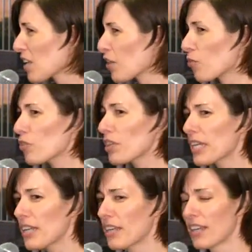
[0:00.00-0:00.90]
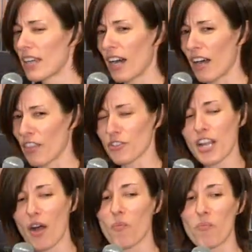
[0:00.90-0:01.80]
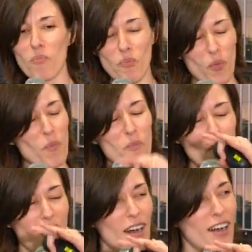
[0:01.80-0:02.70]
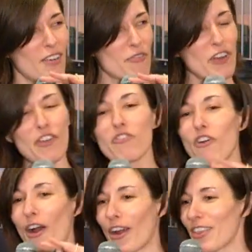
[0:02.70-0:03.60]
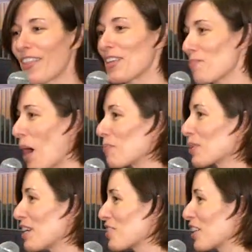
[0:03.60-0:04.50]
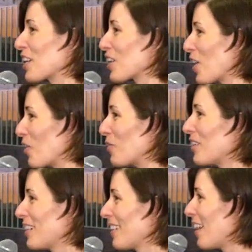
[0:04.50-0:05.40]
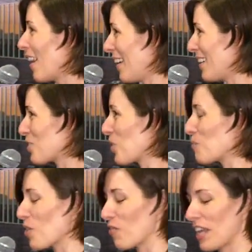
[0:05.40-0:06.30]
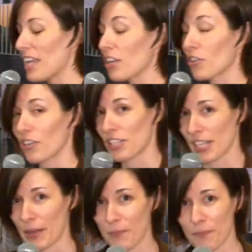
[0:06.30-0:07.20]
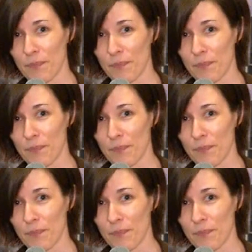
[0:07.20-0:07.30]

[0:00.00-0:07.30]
there really uh, there's not uh, very far that this population can go uh, in terms of increasing.